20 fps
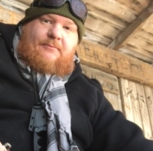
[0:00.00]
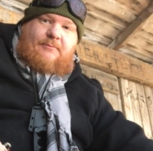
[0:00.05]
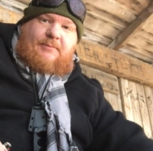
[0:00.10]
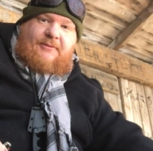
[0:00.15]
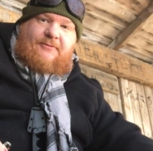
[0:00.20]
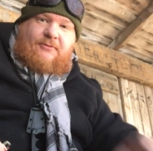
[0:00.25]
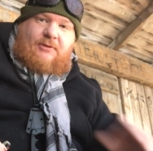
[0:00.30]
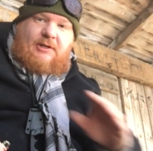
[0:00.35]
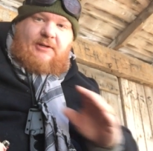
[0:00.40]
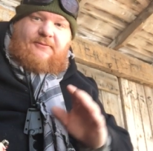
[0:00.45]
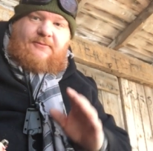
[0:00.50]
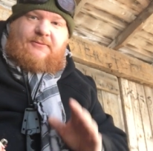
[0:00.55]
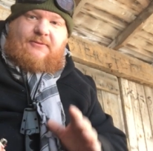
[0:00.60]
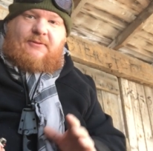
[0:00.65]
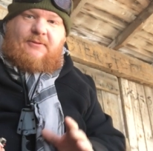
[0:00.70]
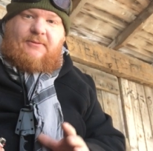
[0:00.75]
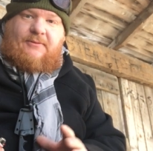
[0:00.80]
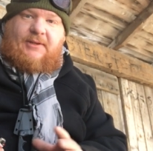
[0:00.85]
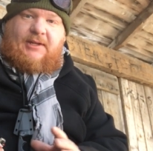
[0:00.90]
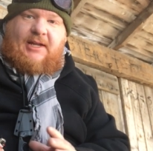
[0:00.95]
before
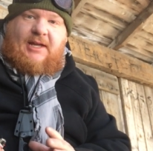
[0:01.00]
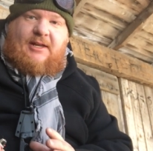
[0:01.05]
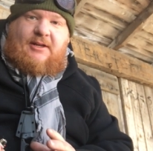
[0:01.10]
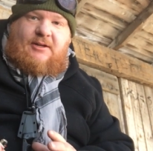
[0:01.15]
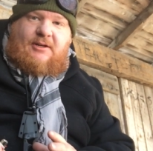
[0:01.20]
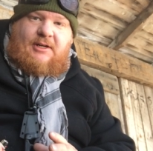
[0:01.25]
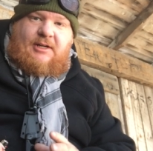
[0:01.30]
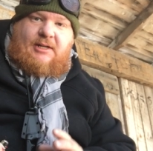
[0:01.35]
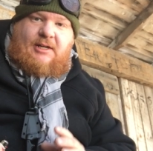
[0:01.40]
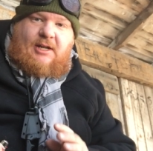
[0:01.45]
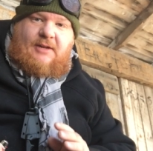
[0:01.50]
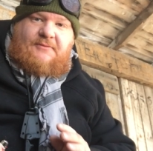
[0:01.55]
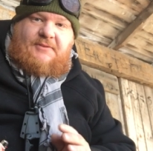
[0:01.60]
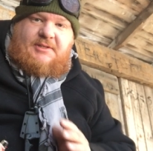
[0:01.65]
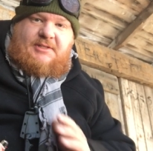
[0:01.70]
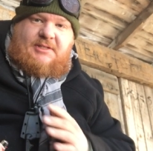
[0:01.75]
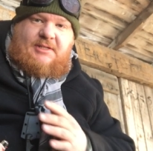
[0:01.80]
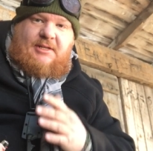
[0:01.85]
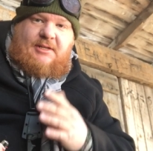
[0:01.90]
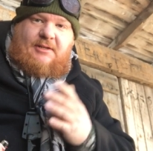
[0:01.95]
I forget, you're going to
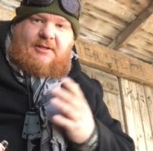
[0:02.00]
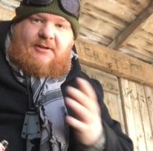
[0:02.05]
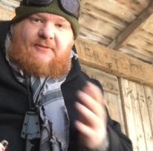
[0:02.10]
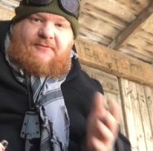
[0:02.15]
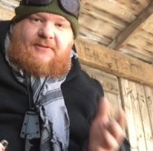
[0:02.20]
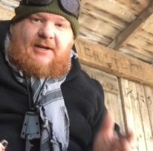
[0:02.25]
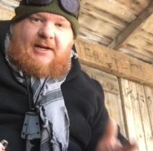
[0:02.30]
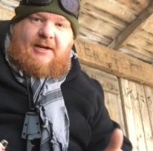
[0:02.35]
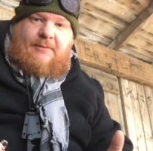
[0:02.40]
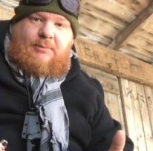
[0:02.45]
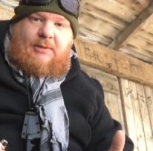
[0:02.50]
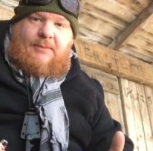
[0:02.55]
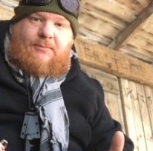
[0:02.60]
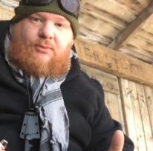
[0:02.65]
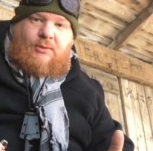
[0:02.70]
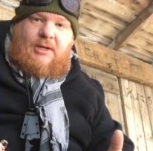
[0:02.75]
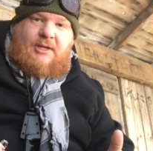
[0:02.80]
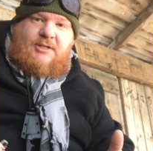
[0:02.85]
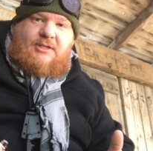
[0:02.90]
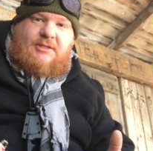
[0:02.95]
obviously, your fire
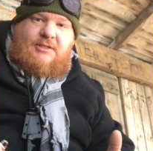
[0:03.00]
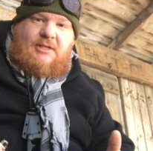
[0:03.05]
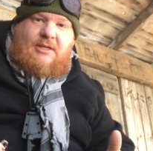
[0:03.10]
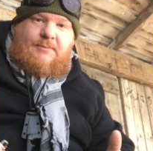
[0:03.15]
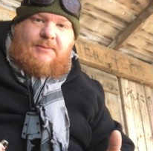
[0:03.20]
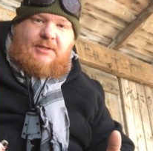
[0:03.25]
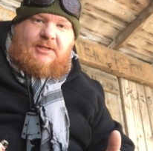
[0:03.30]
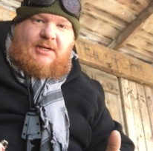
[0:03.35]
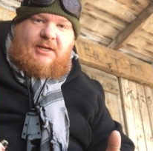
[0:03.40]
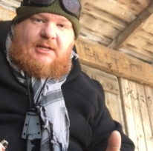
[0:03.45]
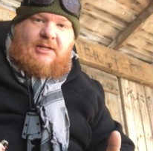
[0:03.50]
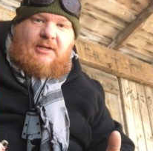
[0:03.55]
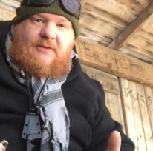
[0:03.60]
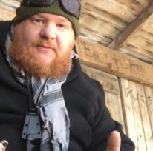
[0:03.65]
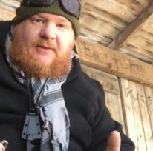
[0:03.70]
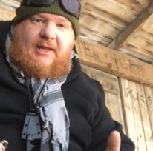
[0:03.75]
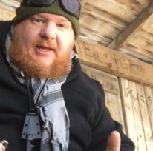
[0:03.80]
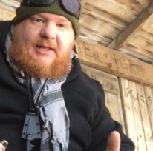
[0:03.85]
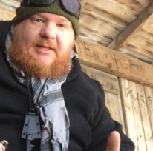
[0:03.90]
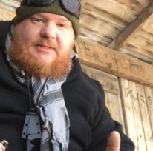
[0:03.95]
preparation is going to be done in
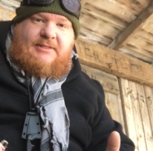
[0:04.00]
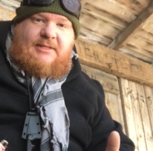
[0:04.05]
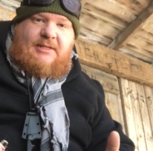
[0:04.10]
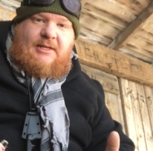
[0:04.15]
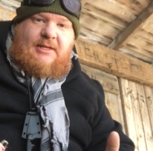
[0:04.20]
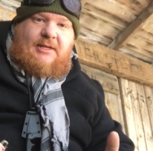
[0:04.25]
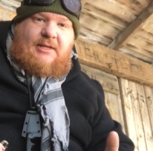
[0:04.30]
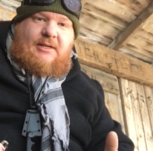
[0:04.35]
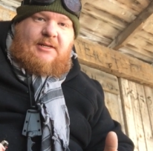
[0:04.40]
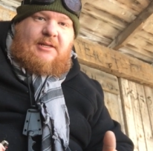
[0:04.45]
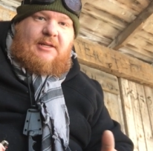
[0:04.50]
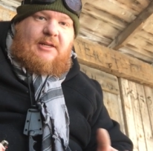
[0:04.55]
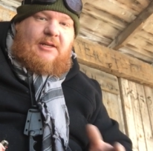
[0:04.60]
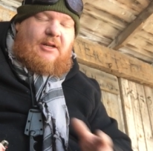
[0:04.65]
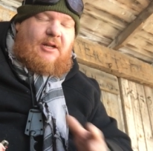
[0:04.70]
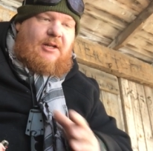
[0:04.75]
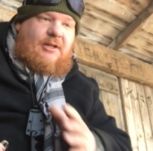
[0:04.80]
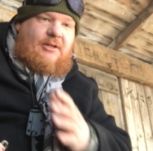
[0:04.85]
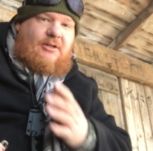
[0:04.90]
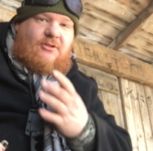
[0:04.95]
advance. You need
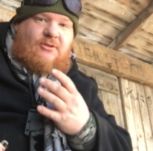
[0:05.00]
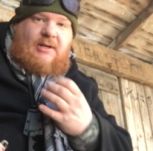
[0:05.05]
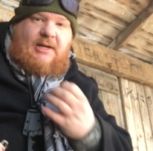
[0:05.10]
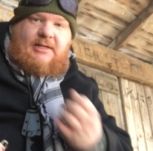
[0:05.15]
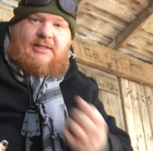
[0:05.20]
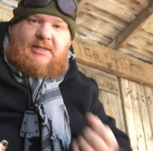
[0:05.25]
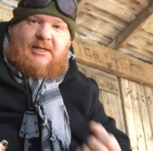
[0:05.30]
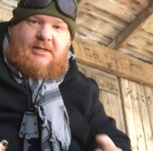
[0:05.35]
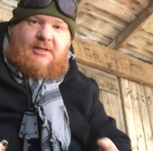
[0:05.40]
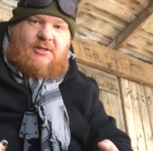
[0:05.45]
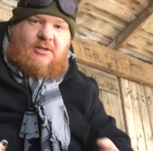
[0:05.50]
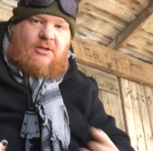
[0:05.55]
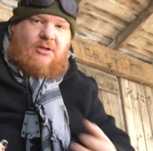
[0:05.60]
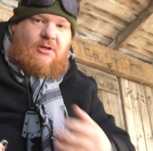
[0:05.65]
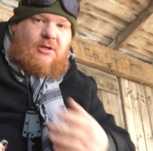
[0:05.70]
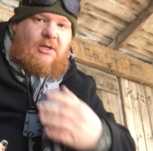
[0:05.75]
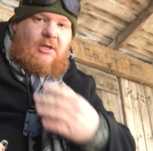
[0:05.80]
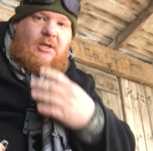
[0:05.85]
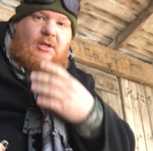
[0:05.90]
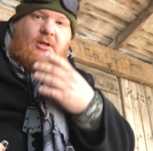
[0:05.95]
all your dry
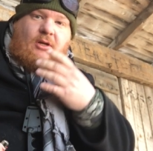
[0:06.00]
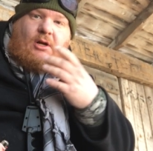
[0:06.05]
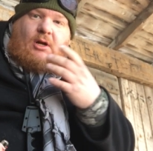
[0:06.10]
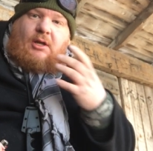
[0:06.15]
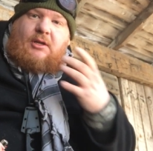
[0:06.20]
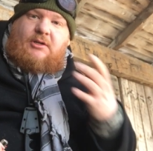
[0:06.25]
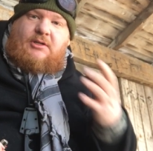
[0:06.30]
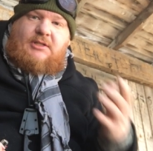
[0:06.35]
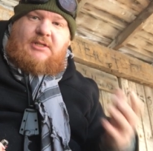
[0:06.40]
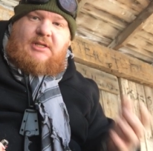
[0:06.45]
tinder, all your